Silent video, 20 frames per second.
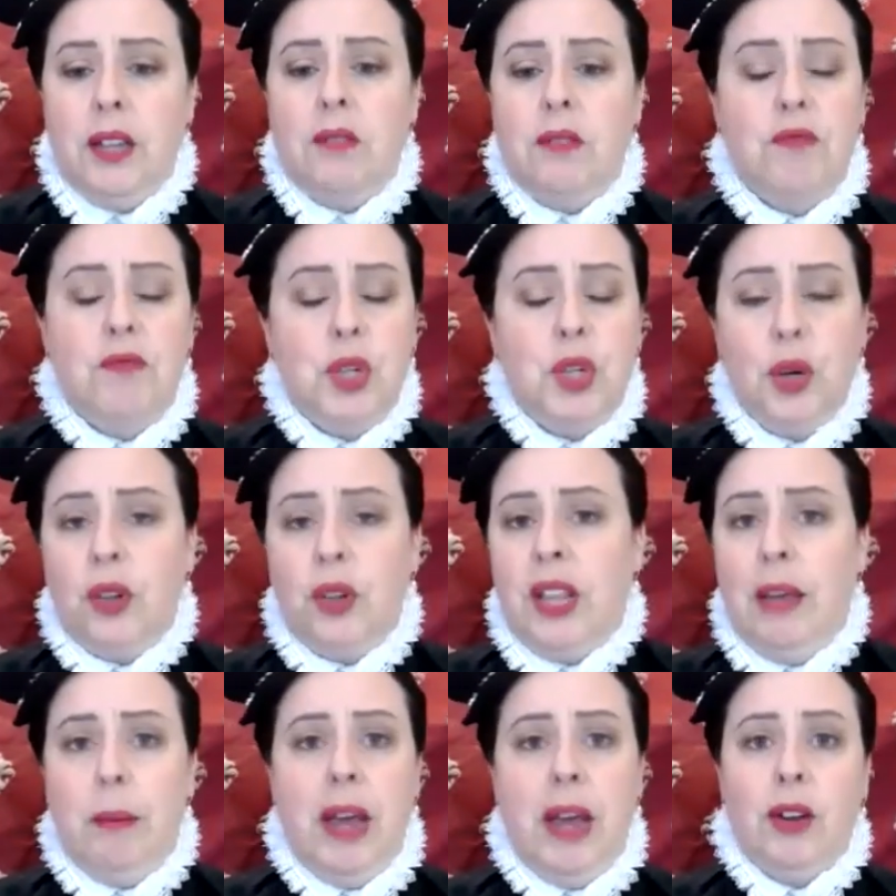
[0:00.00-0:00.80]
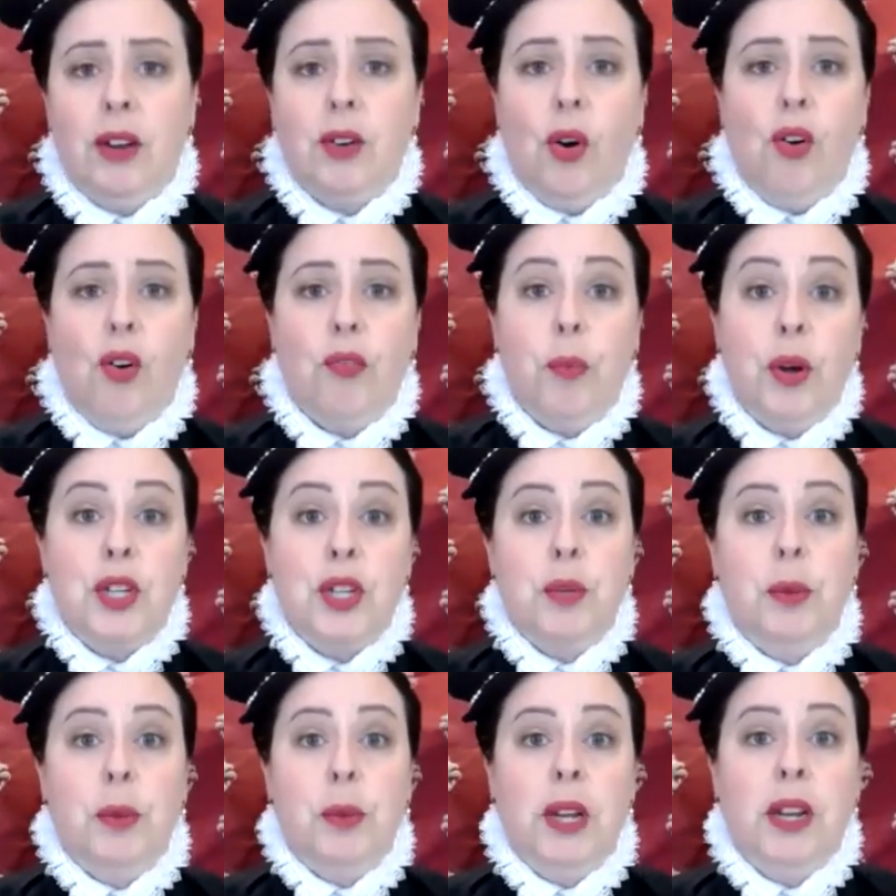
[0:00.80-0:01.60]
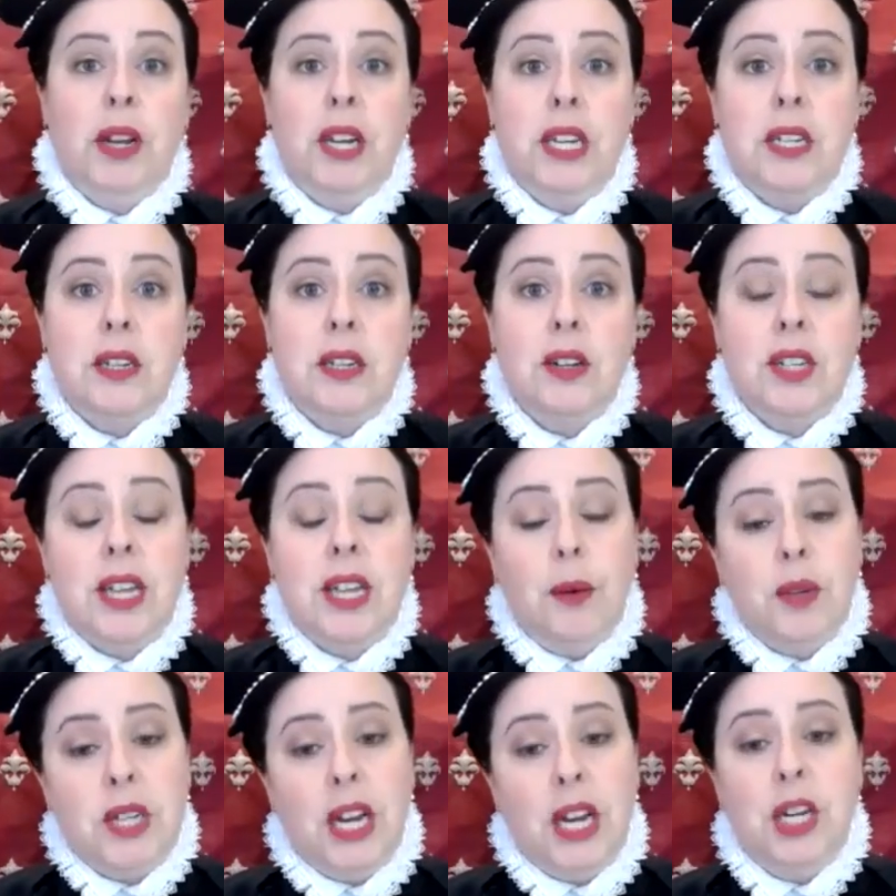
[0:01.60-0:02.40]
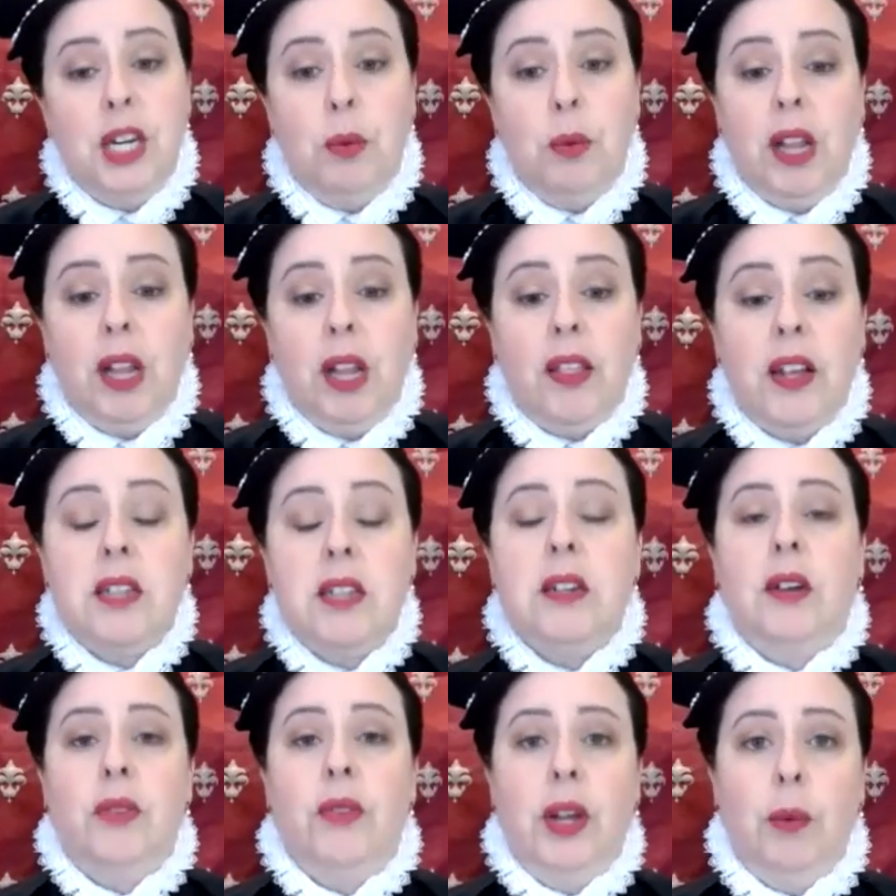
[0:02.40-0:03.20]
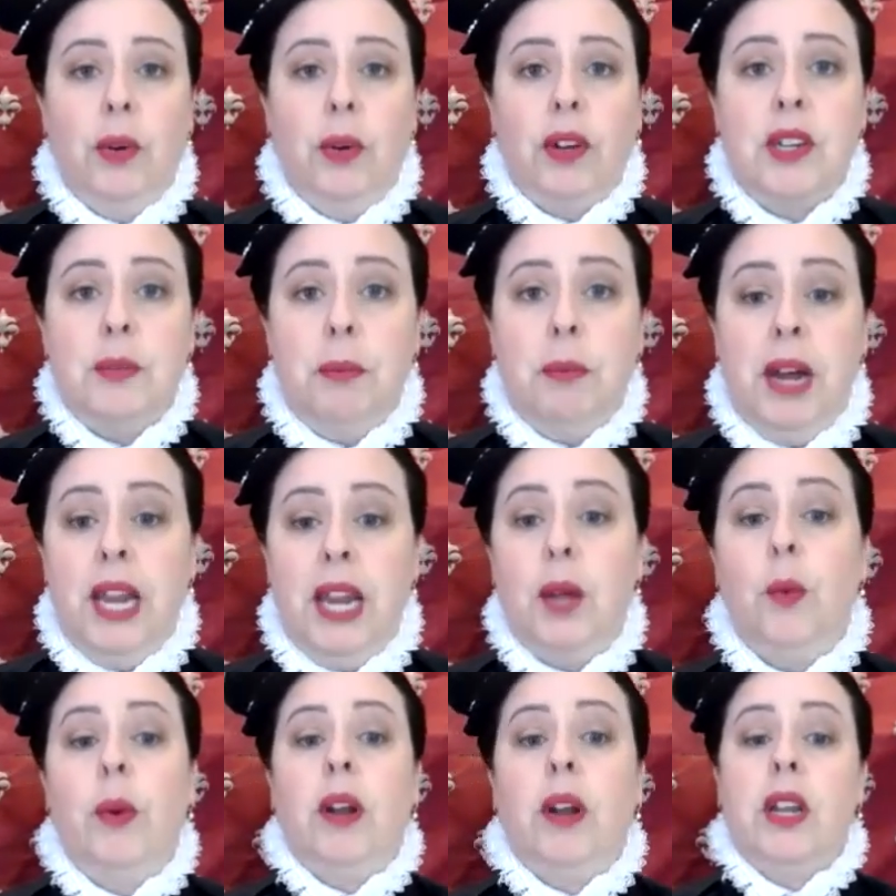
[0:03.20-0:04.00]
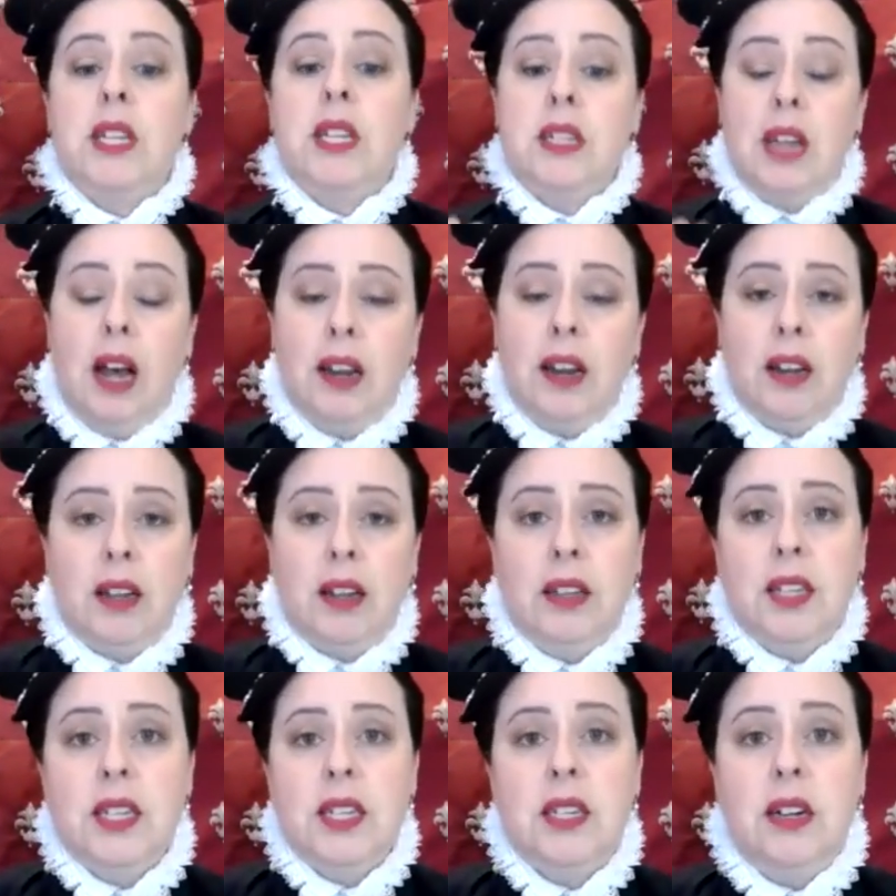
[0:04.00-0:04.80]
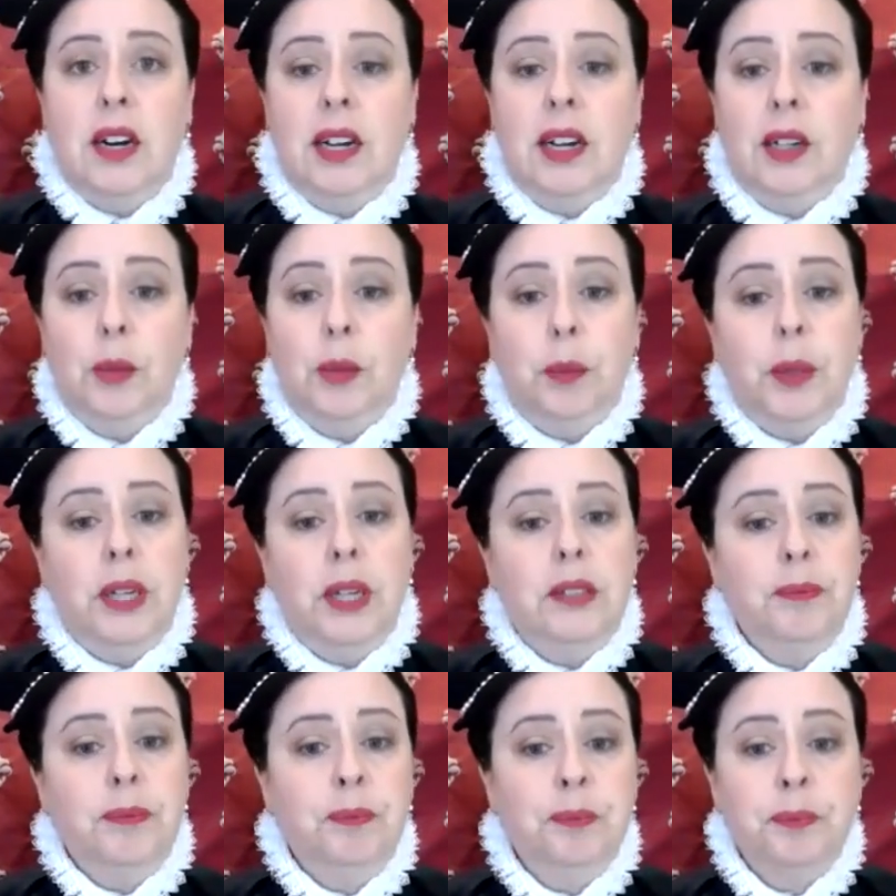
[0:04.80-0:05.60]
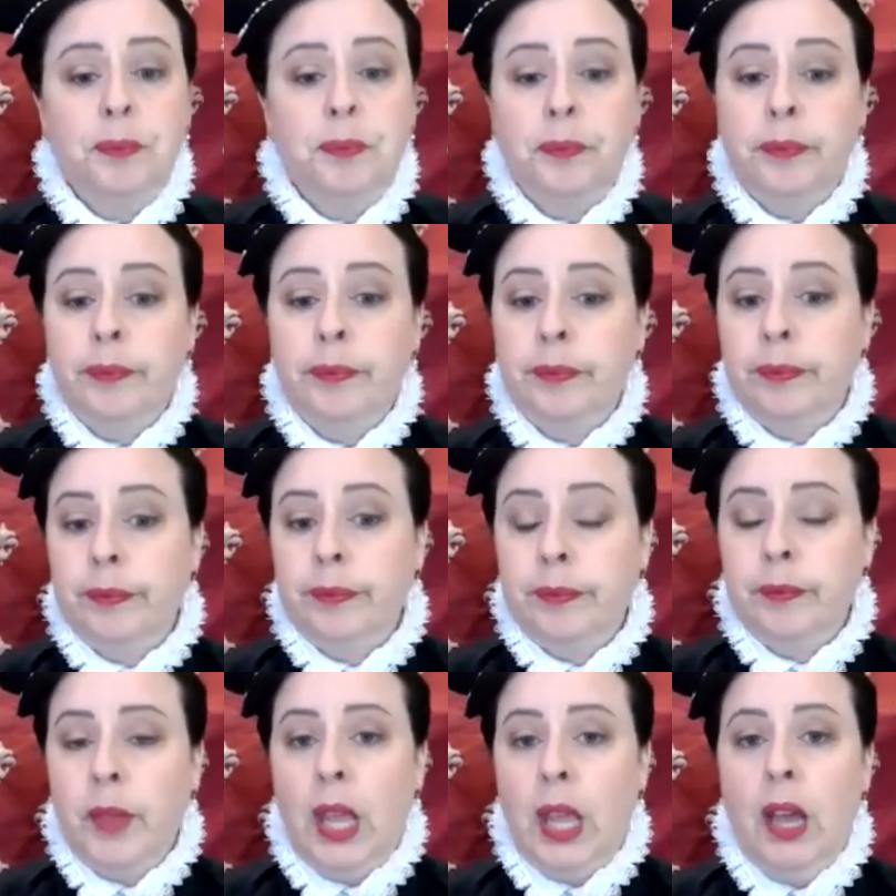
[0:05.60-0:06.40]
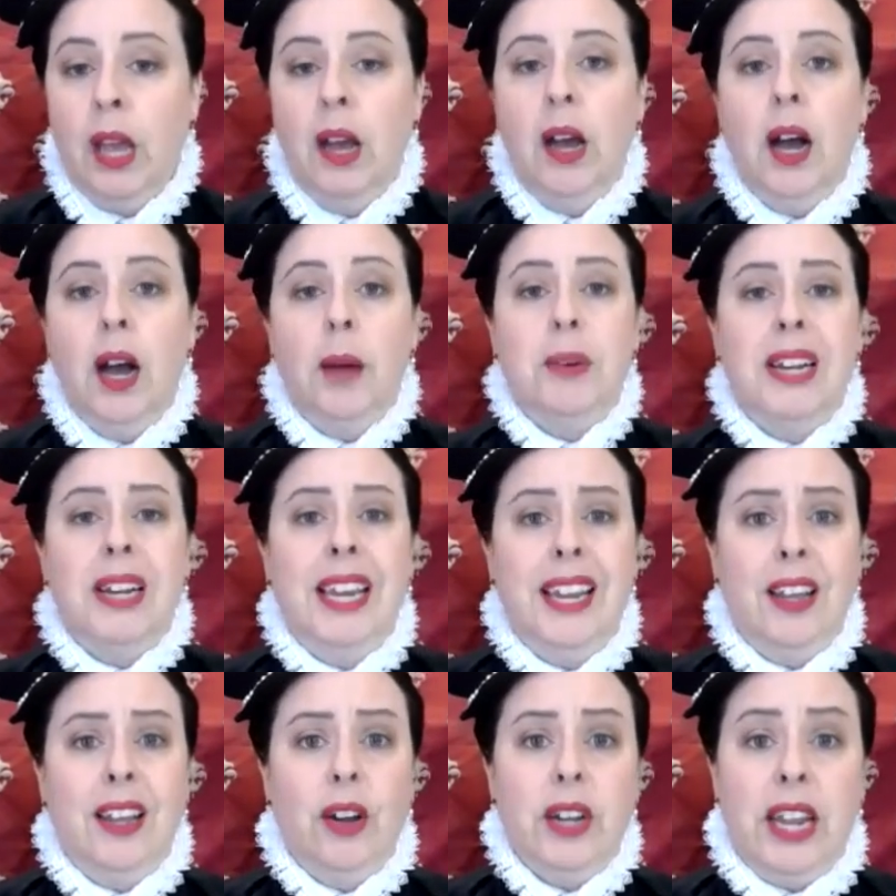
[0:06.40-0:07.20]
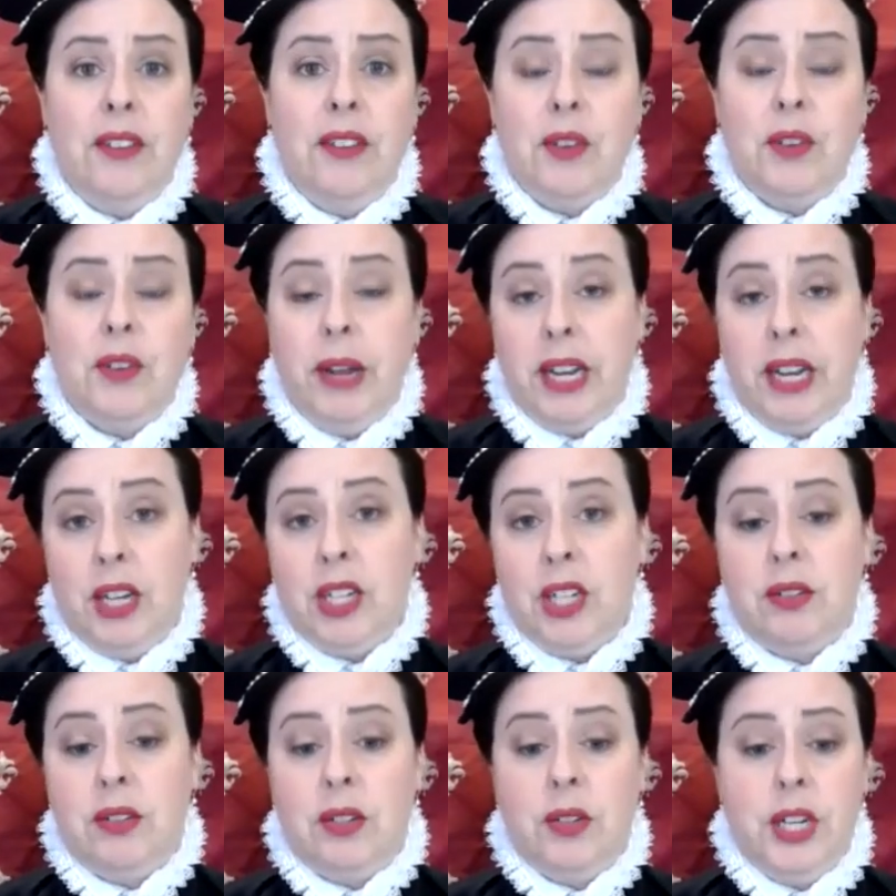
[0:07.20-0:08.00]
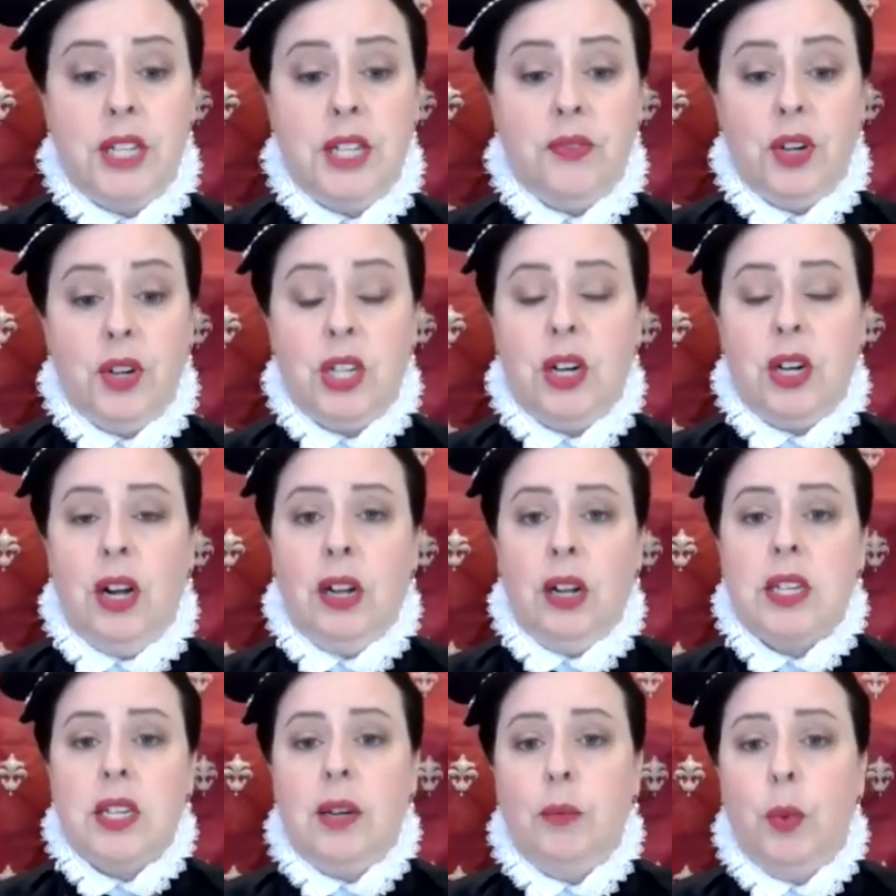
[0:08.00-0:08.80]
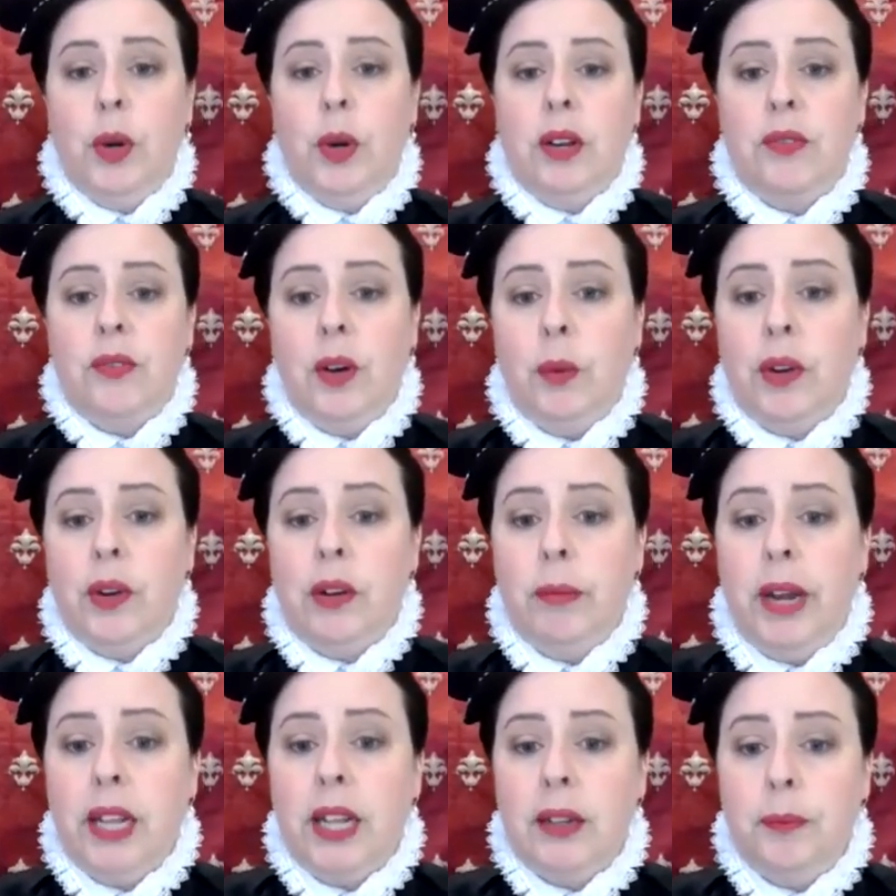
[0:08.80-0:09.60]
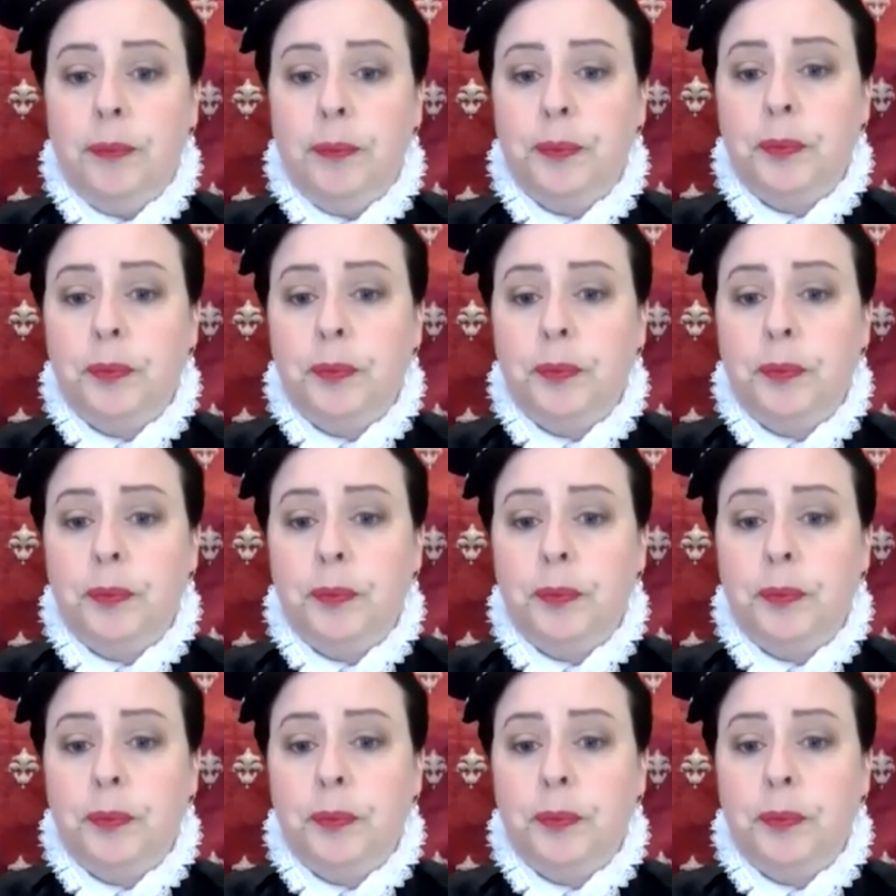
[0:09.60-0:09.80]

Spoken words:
took them out of possibilities, because that was actually one of the things I really wanted to make when I started in the style, but I'm clearly going to have to make a dress for a child at some point if I want to make them.